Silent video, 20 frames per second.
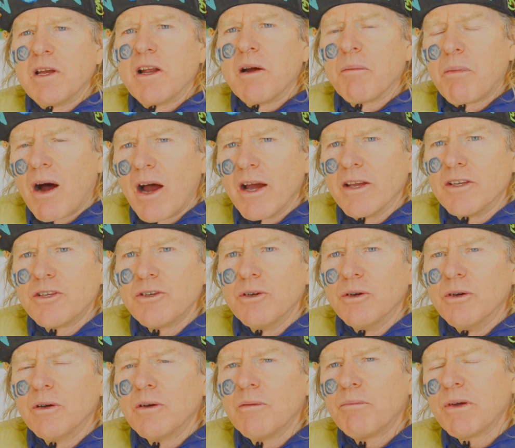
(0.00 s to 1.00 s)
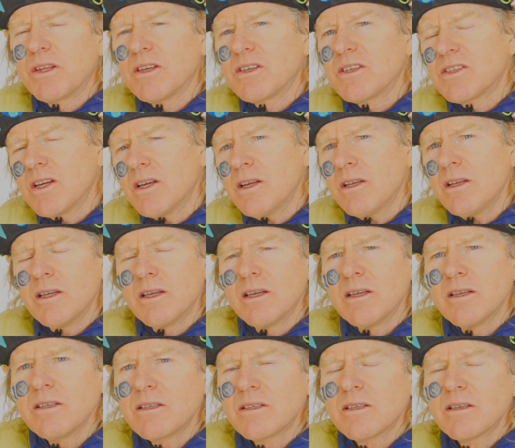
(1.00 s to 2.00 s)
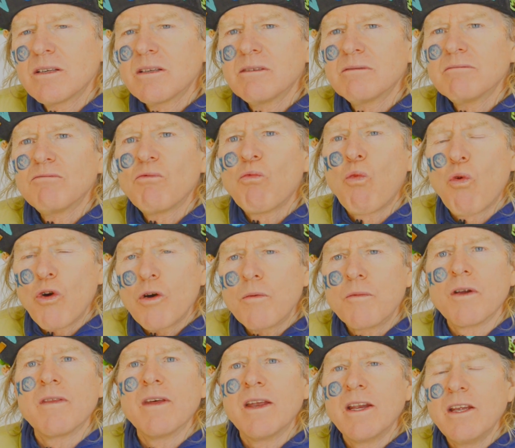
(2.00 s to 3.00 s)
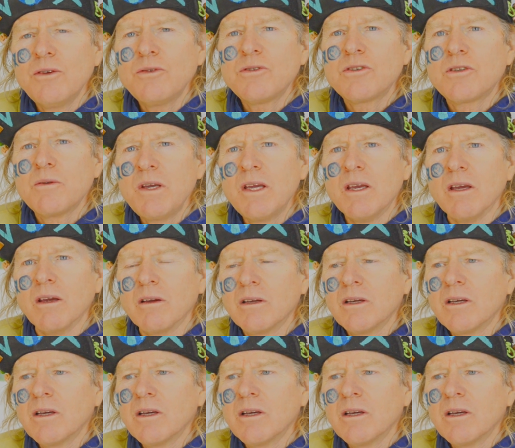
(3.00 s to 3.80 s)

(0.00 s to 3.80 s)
up high too. But the sun is warmer than it used to be.